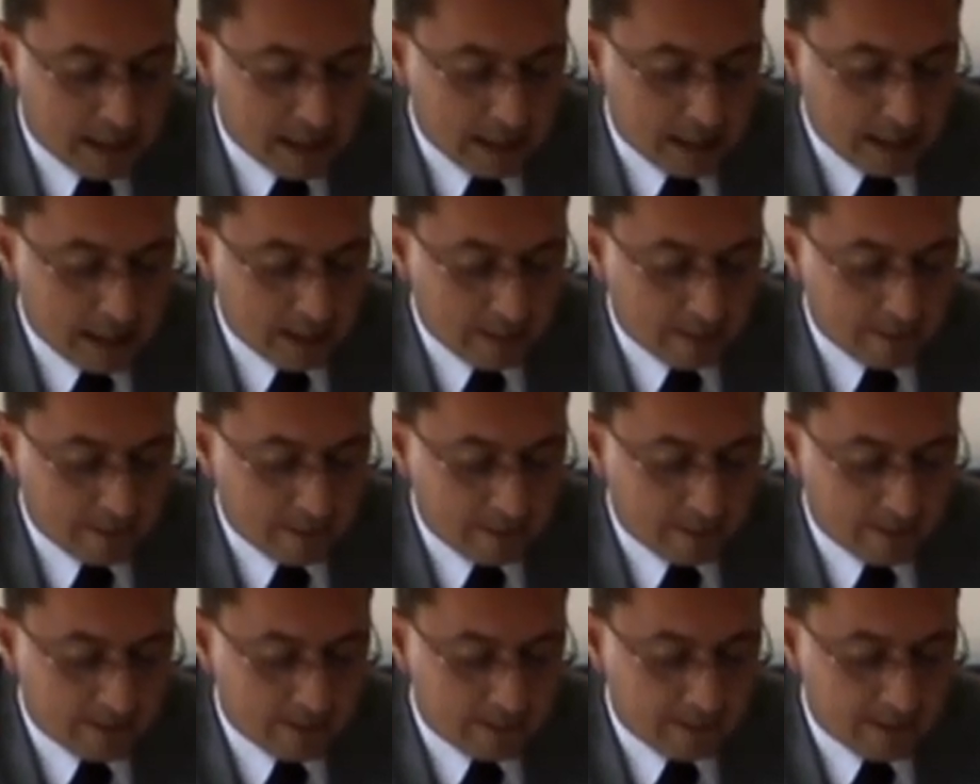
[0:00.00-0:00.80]
uh,
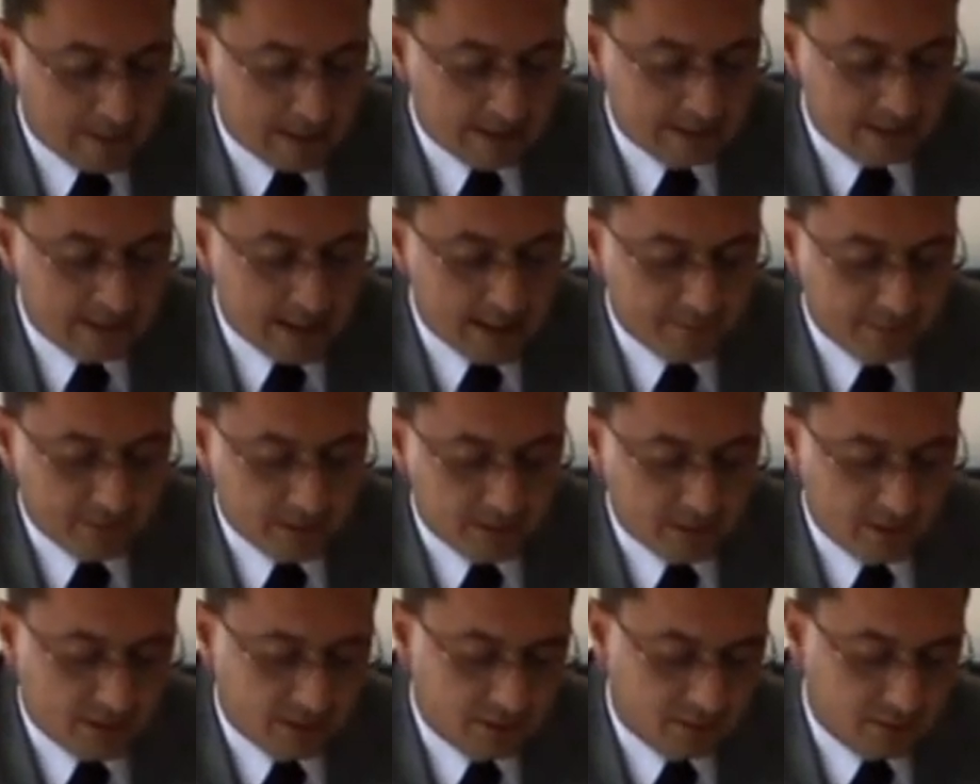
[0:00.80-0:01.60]
uh, has
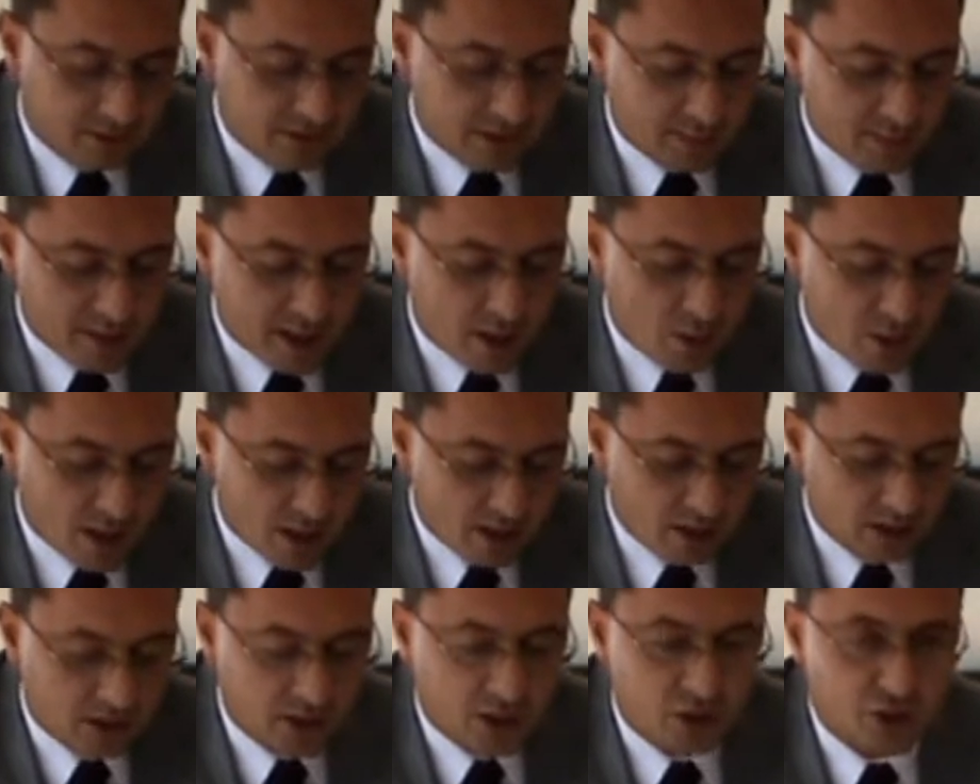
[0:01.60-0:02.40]
left uh, somehow
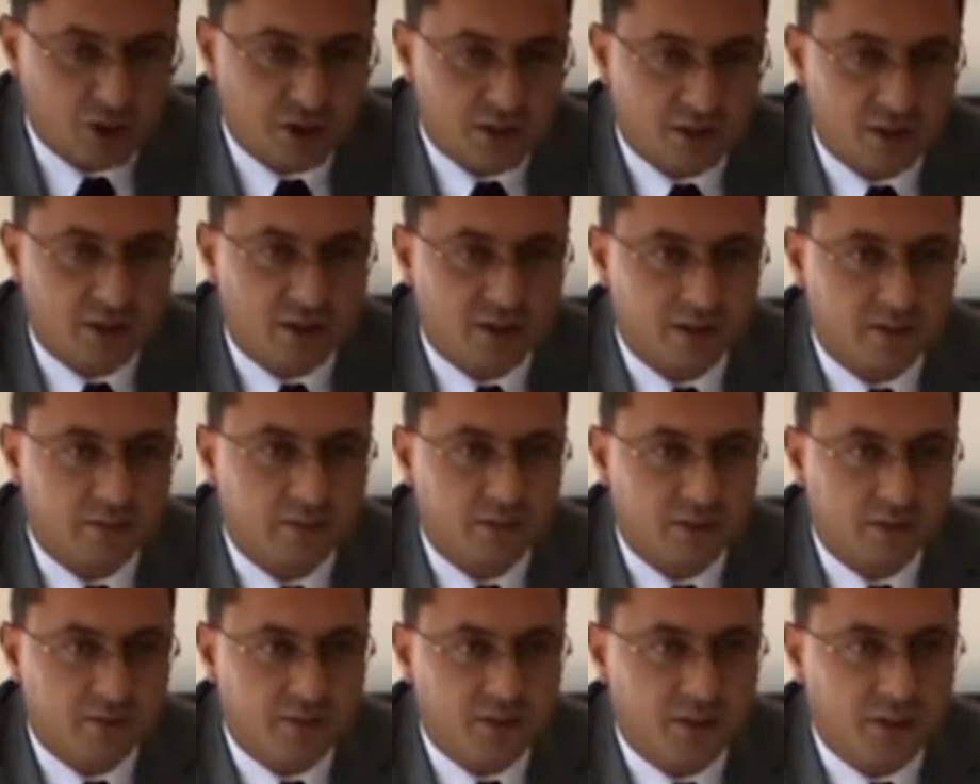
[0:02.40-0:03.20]
untouched
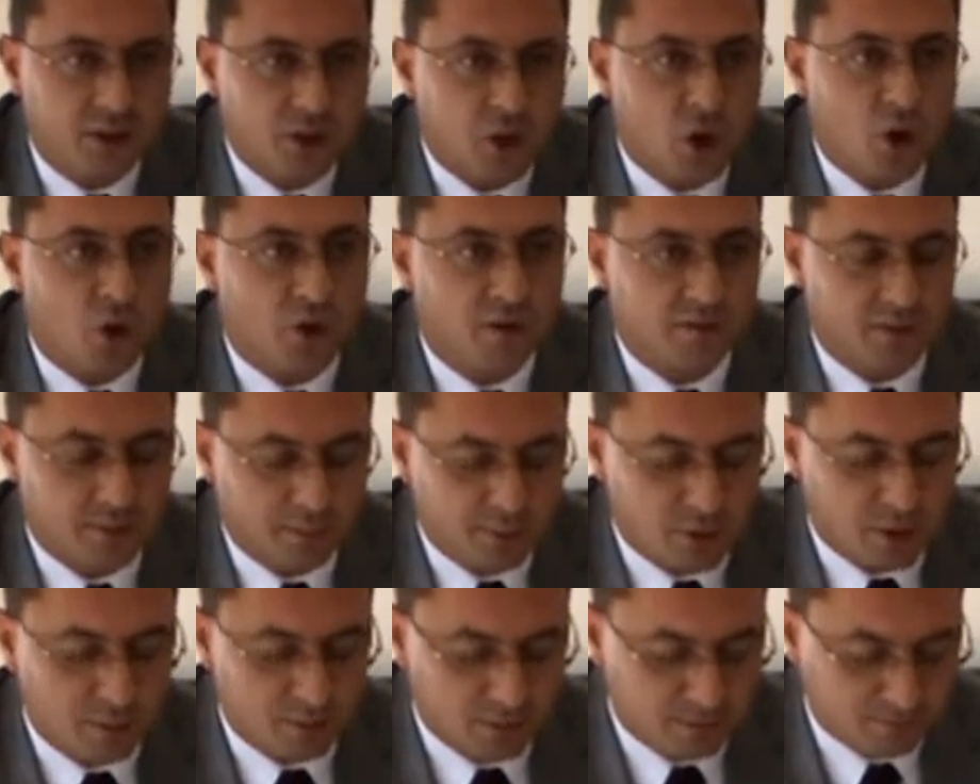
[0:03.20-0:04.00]
the, the very core of the
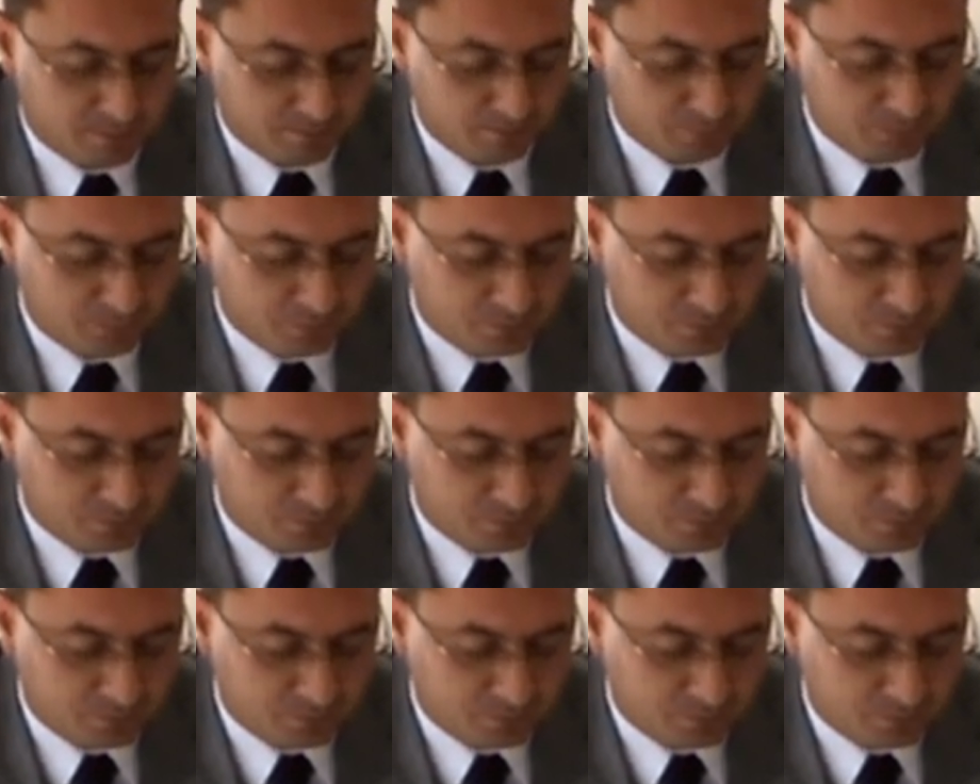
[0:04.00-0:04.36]
problem.